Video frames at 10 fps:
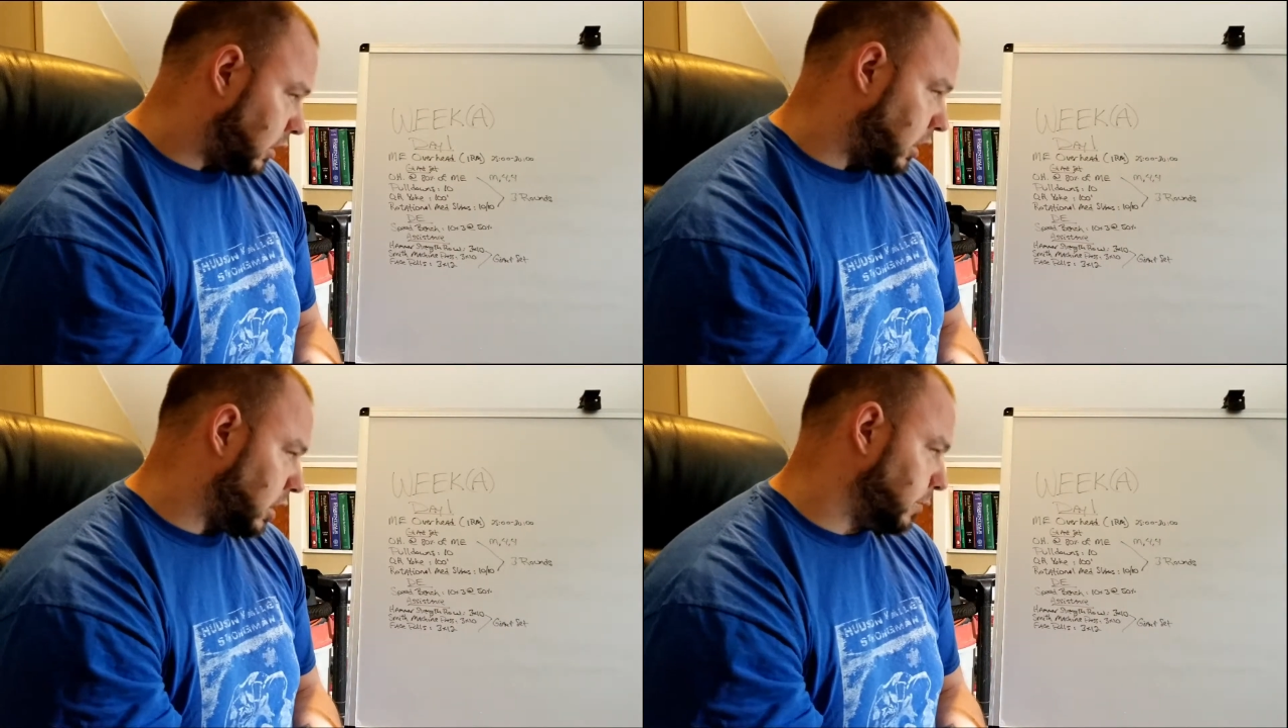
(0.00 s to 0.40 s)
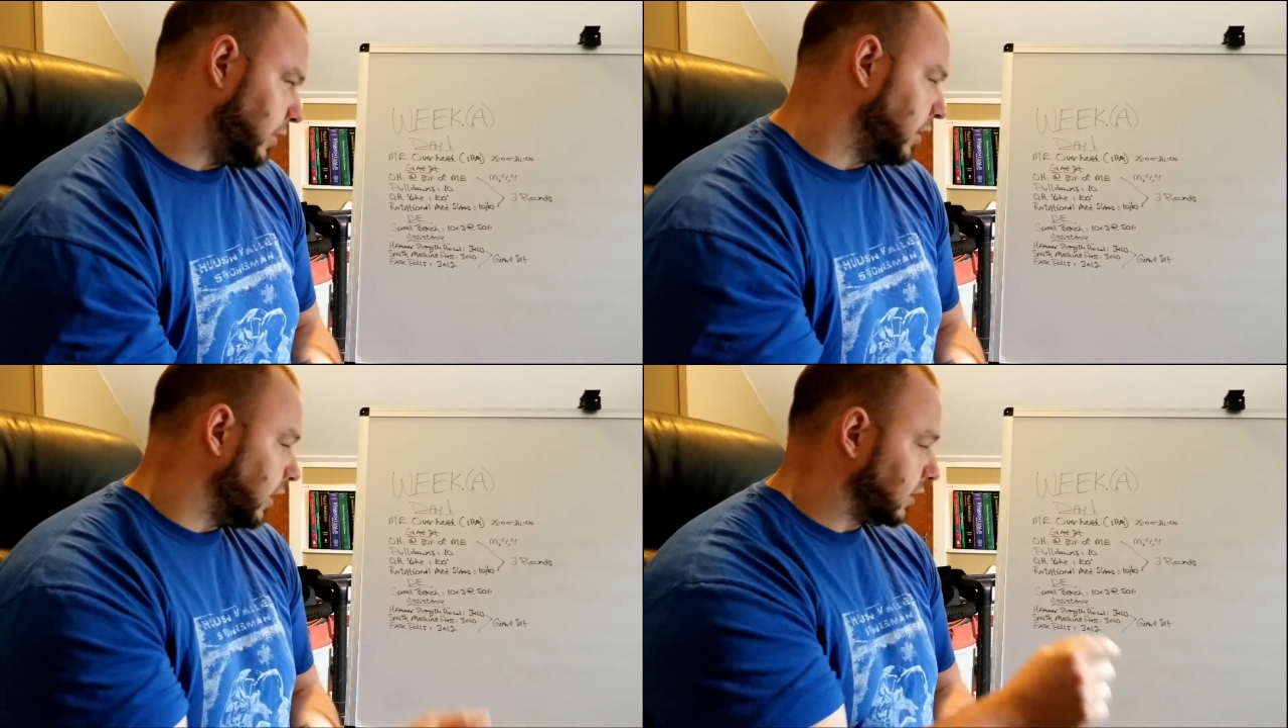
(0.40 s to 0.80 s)

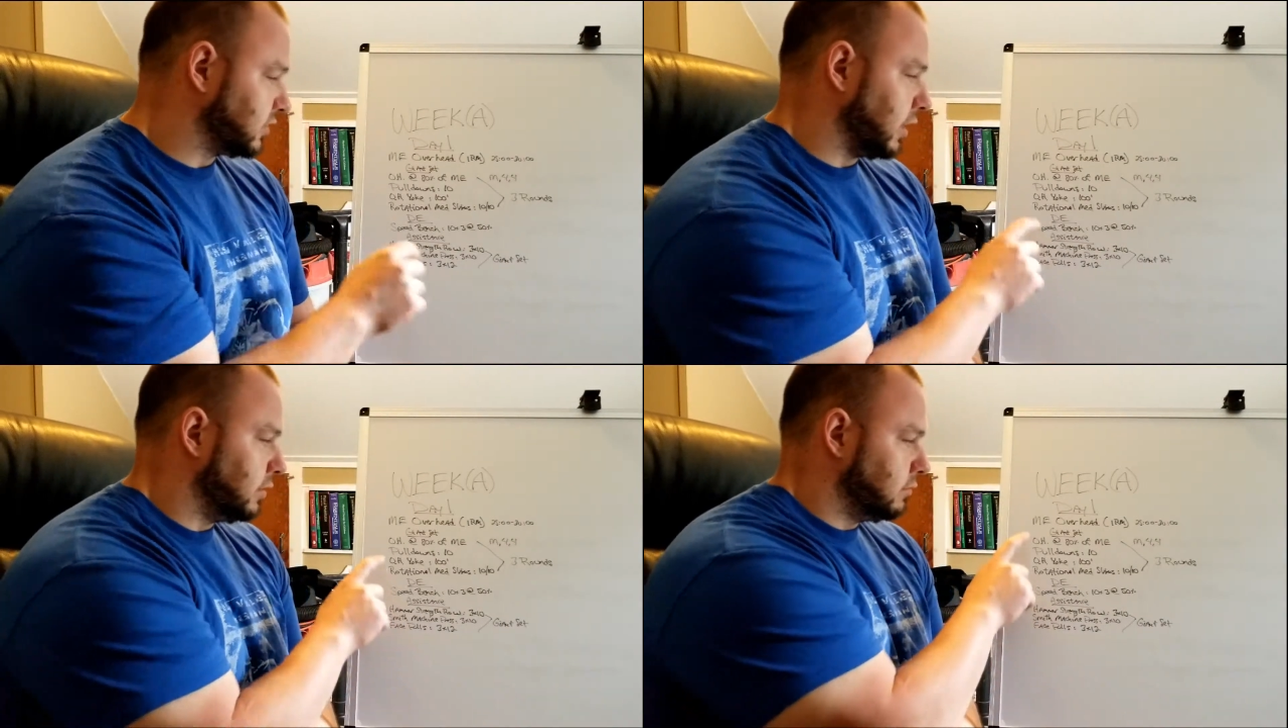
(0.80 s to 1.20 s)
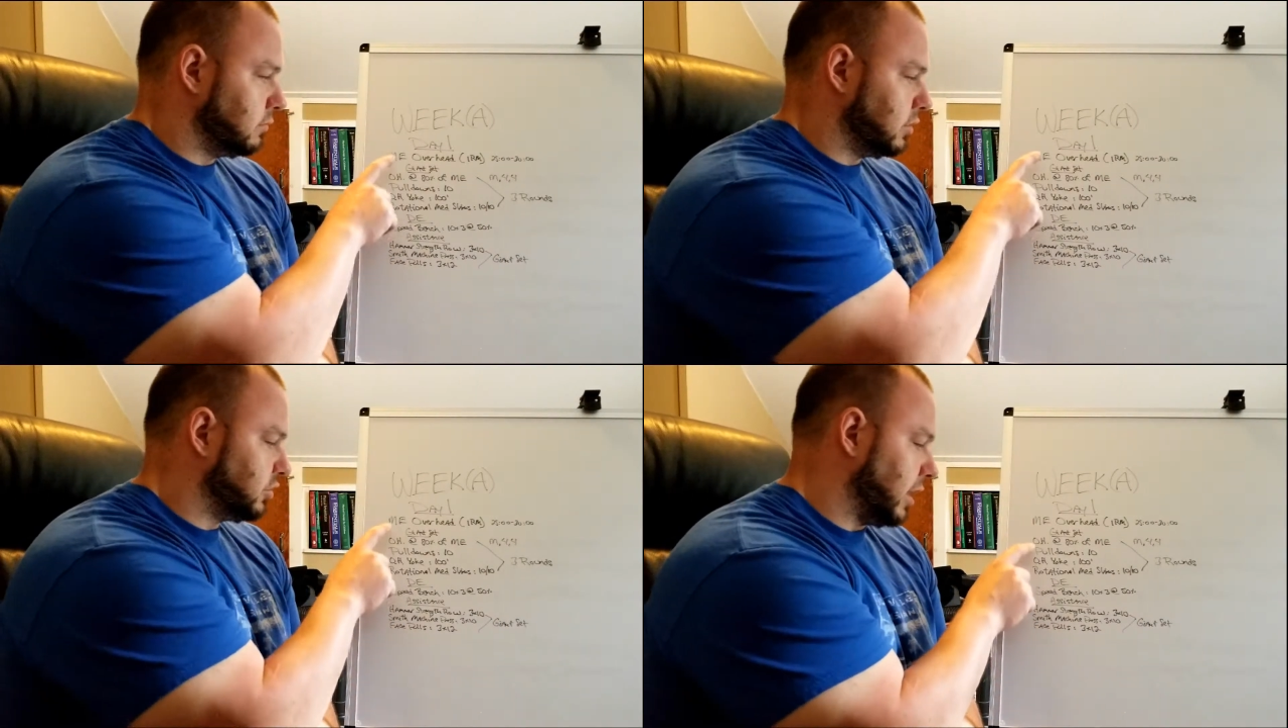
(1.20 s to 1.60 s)
And then, like I said,
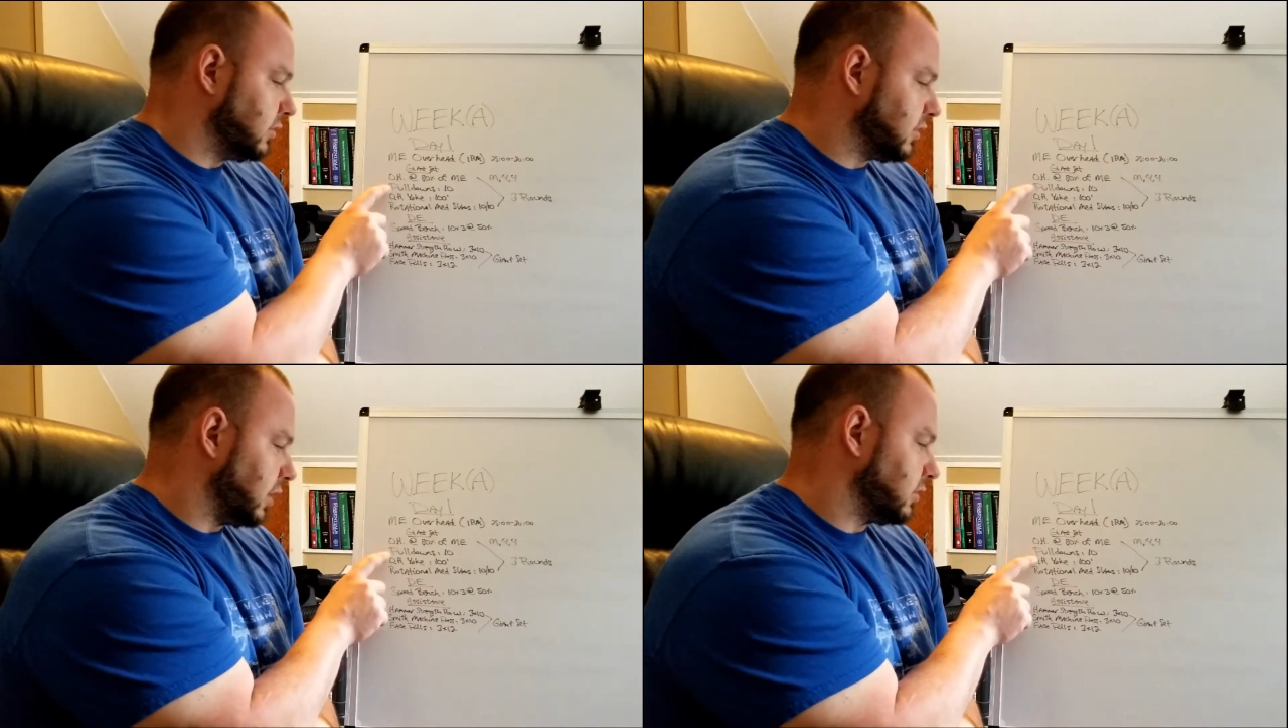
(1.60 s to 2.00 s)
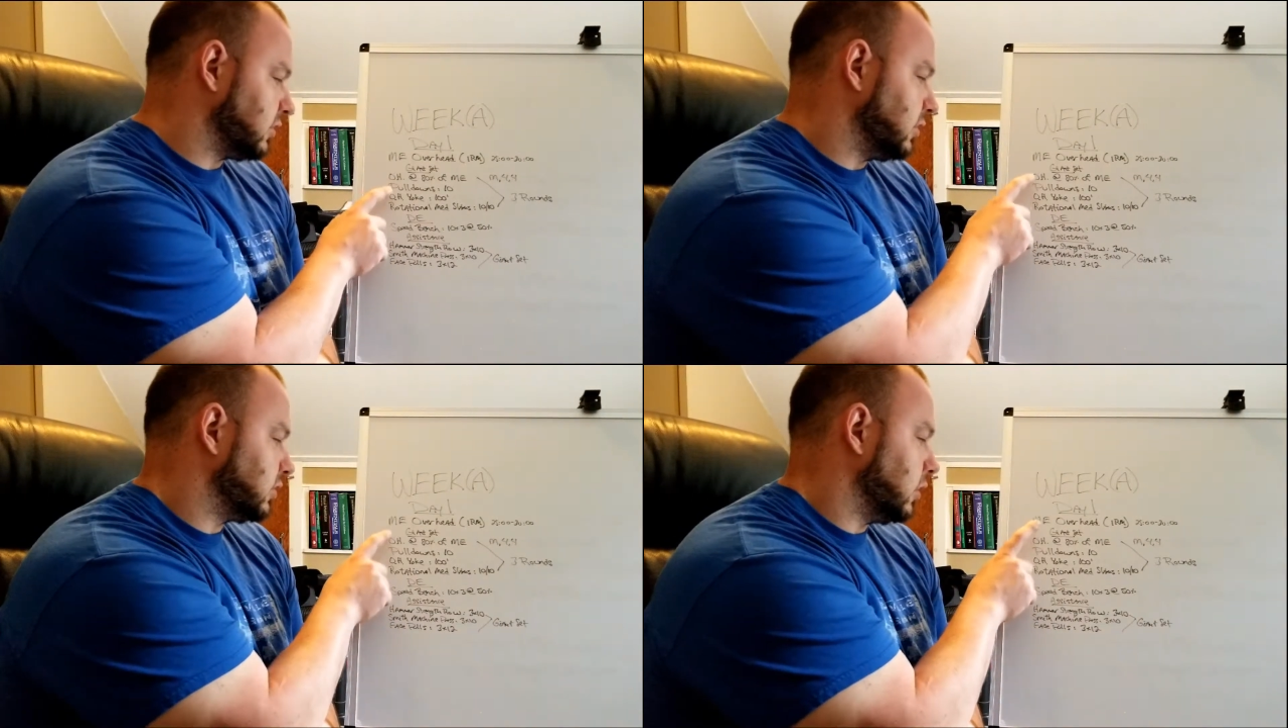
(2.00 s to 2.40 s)
the giant set
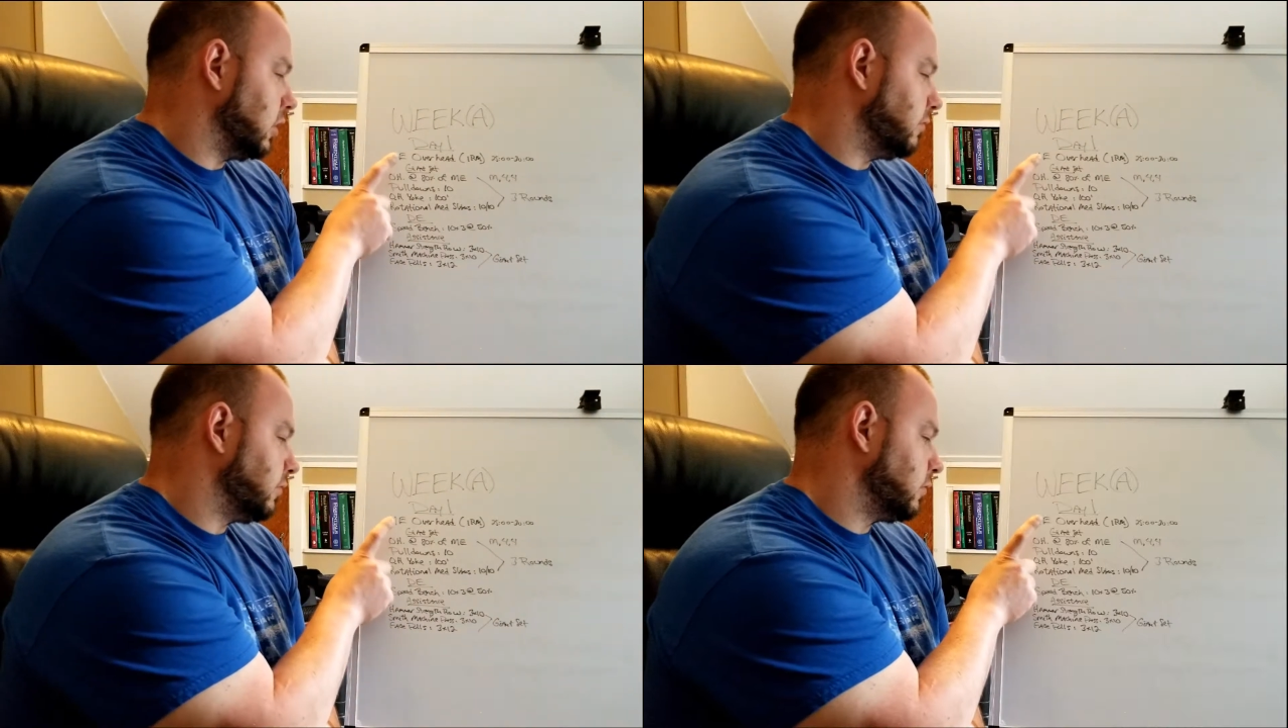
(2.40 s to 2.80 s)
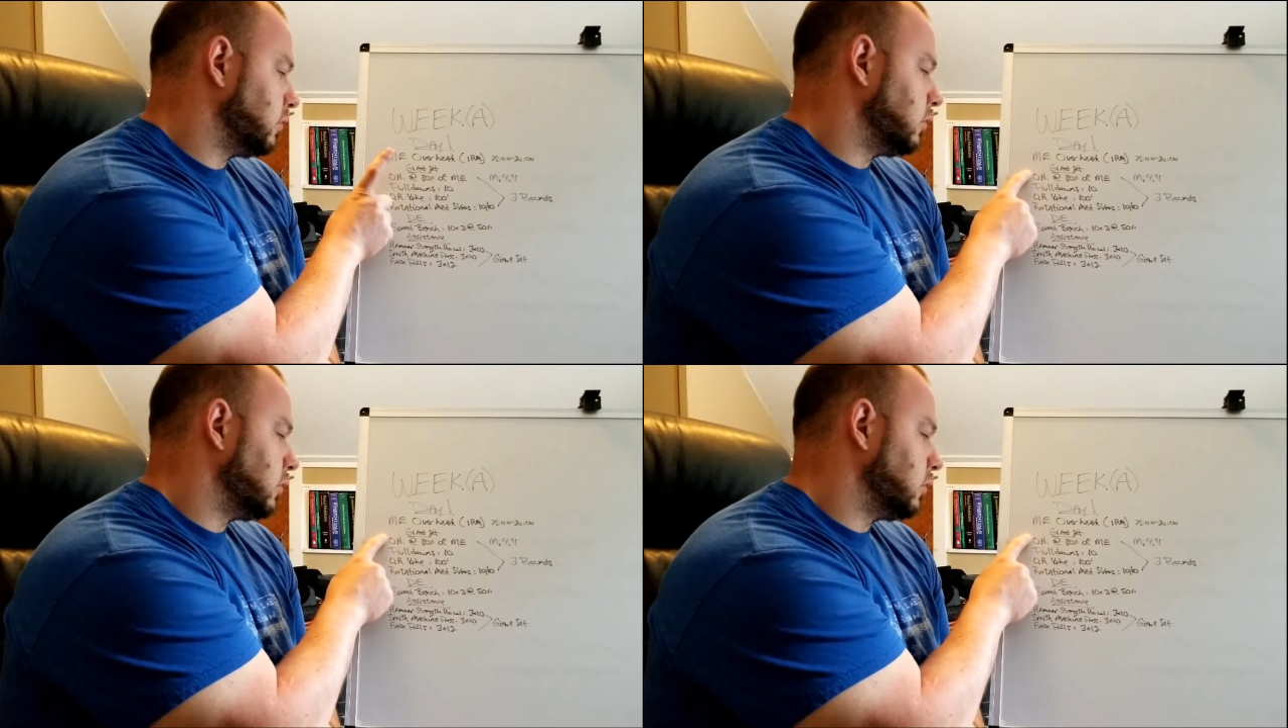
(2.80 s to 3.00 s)
consists of